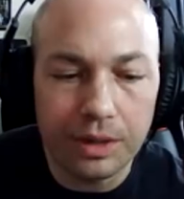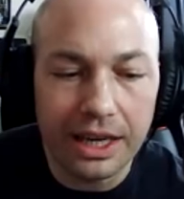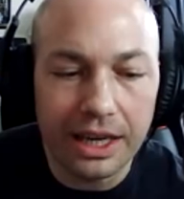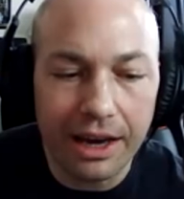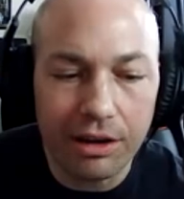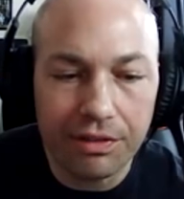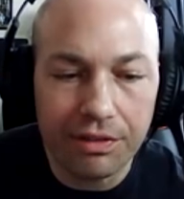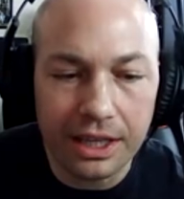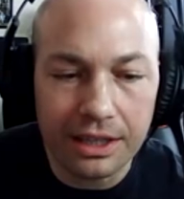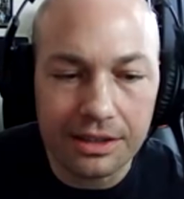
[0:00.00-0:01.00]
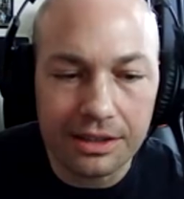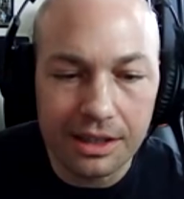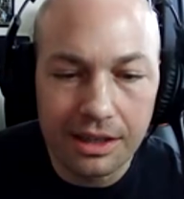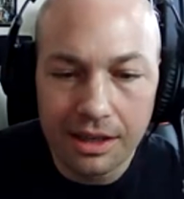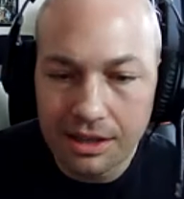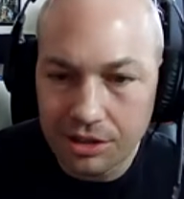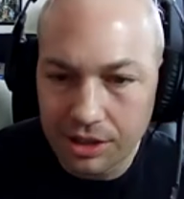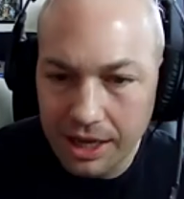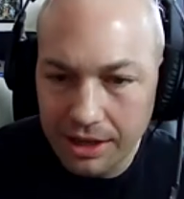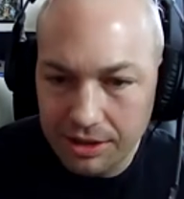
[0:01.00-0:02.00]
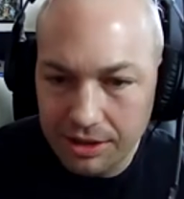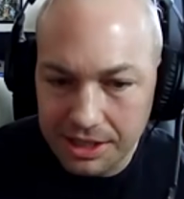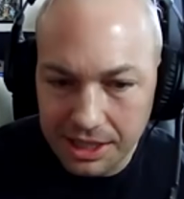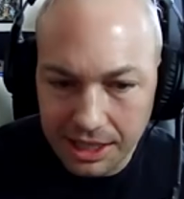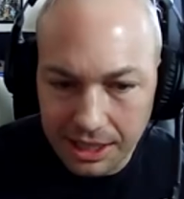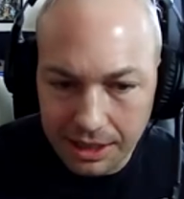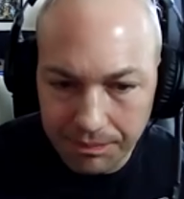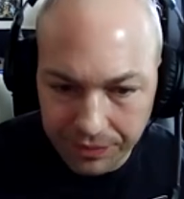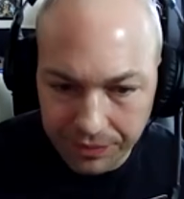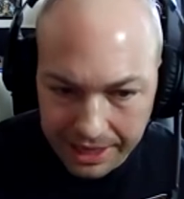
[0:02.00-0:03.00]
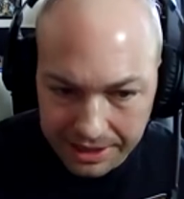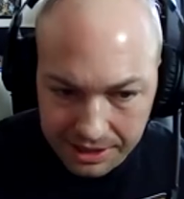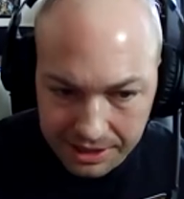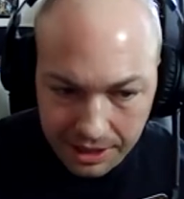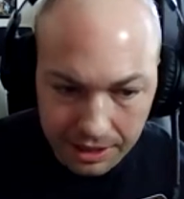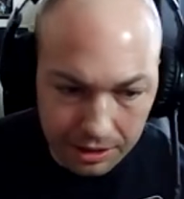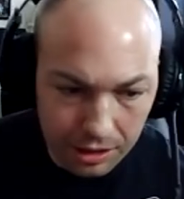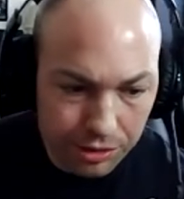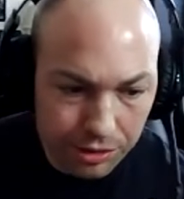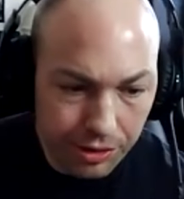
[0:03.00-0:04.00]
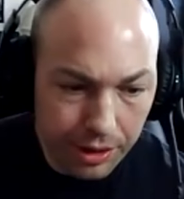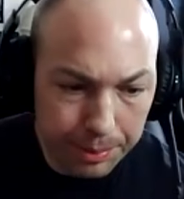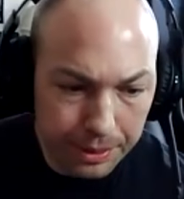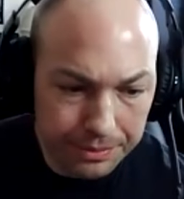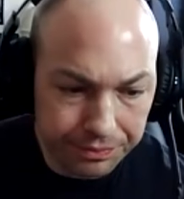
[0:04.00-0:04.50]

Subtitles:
in and out of things. So now you can see that's a closer up